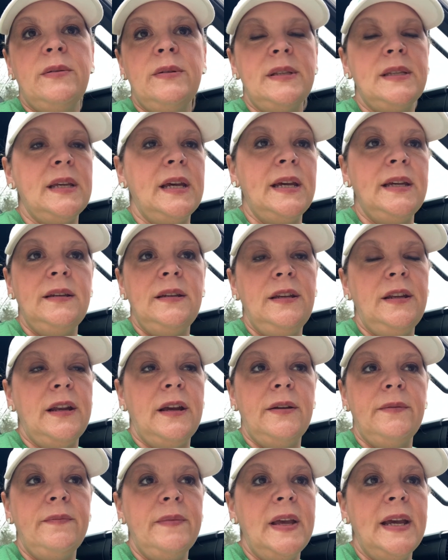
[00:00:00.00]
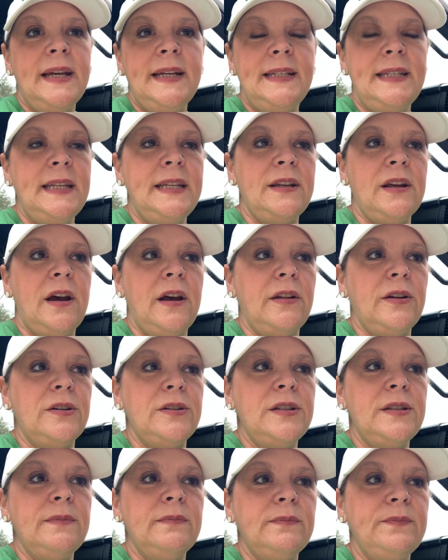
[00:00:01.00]
was like, you know,
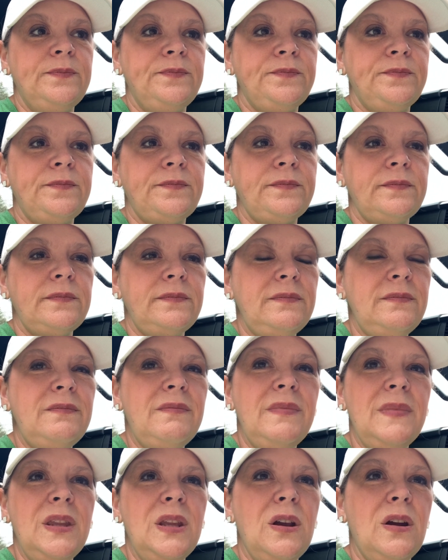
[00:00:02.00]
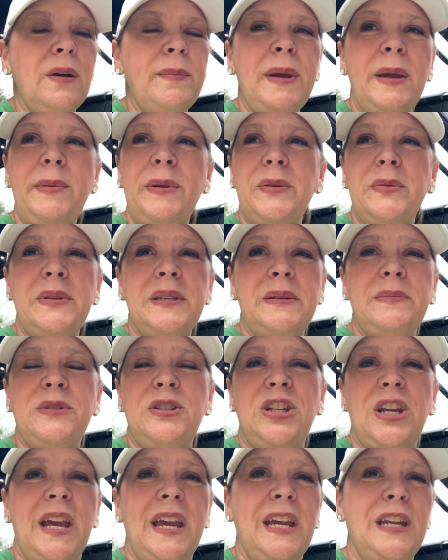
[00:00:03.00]
$18 or maybe it was some
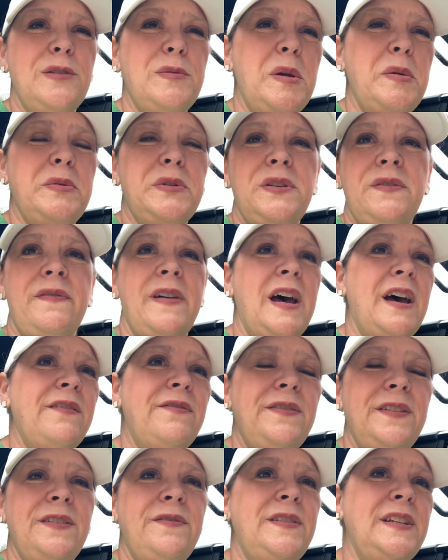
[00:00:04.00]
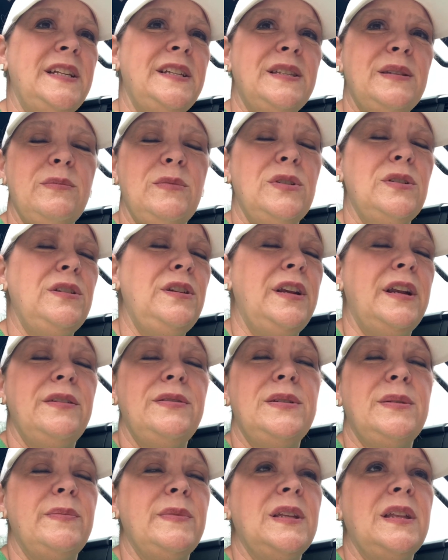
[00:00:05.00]
change. Maybe it was five fifty and some, you know,
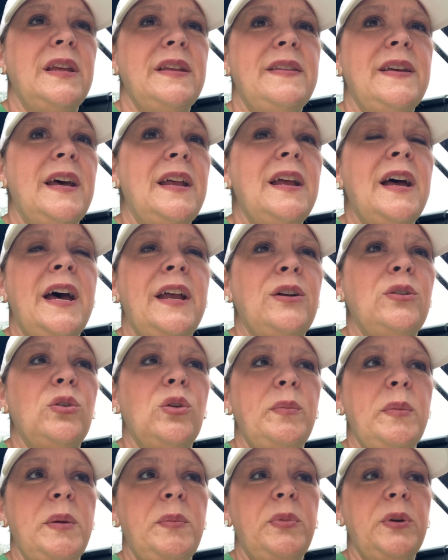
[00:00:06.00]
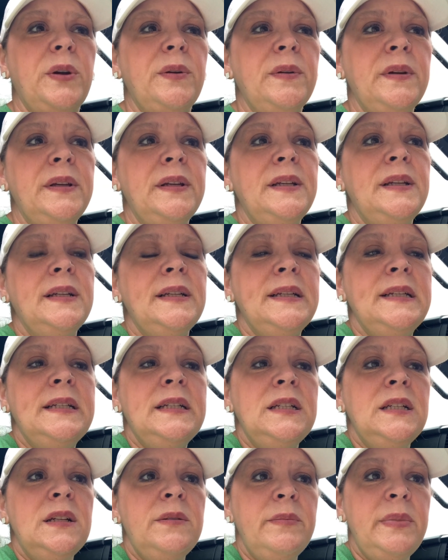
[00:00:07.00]
something like that. I don't remember.
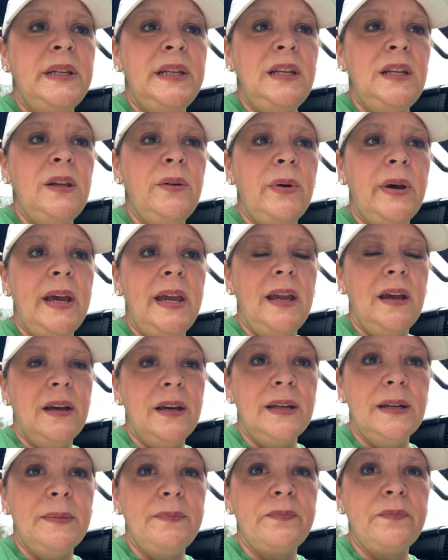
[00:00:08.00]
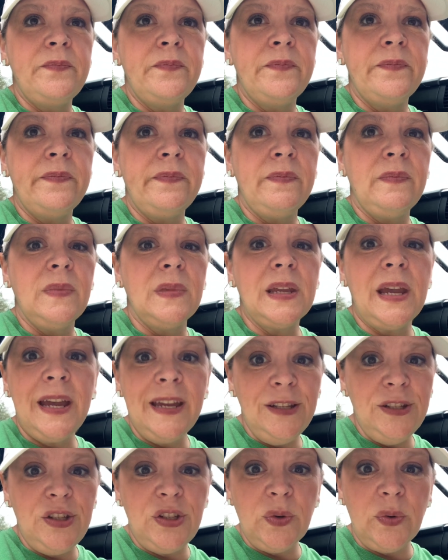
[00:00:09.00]
But anyway, um, I
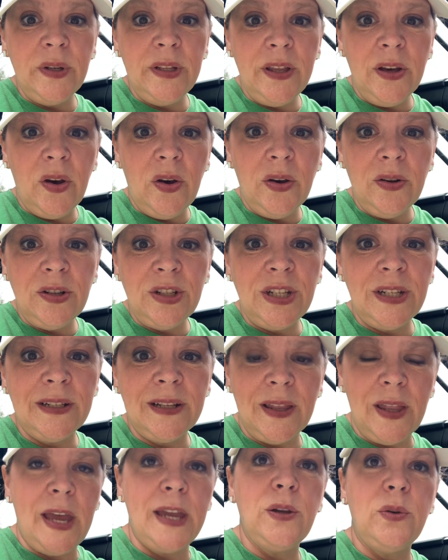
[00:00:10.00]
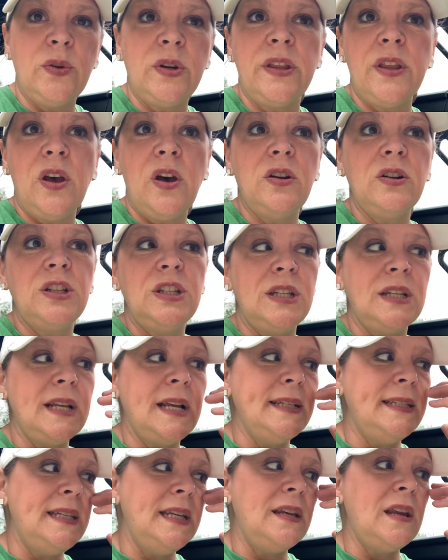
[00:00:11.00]
enjoyed the auction. I like going to the auction.
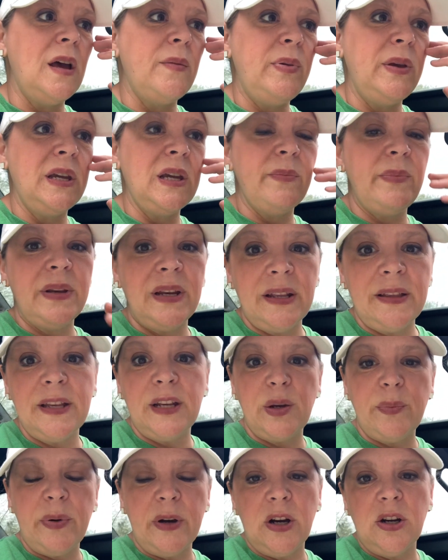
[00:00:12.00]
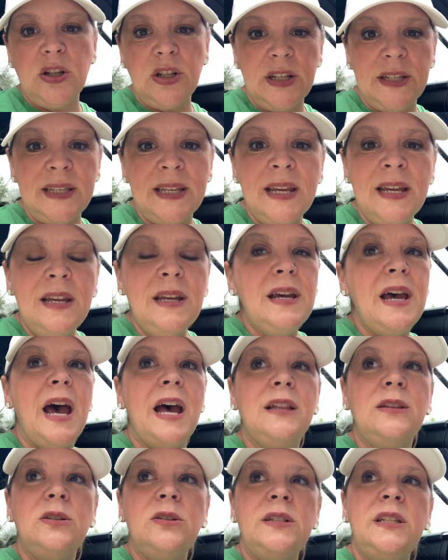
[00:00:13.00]
I did not pick up anything to purchase.
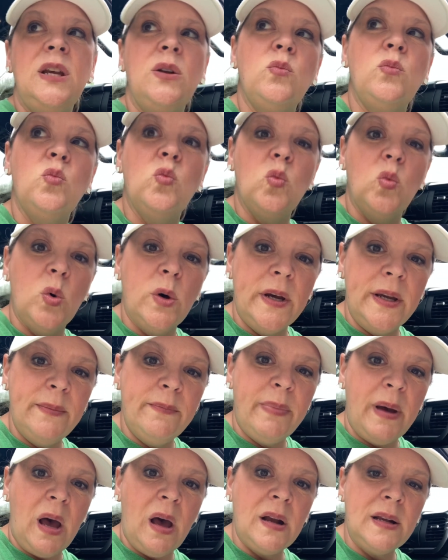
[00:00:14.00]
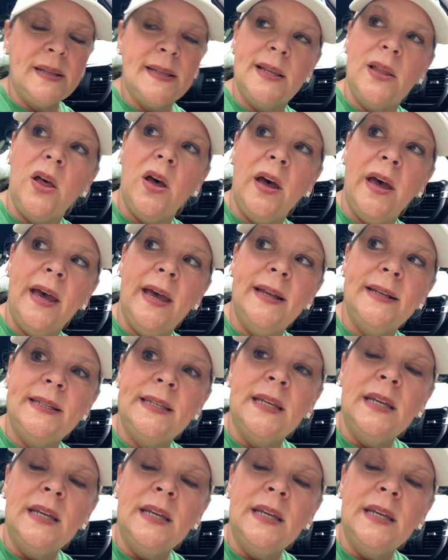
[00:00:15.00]
I looked at one box lot,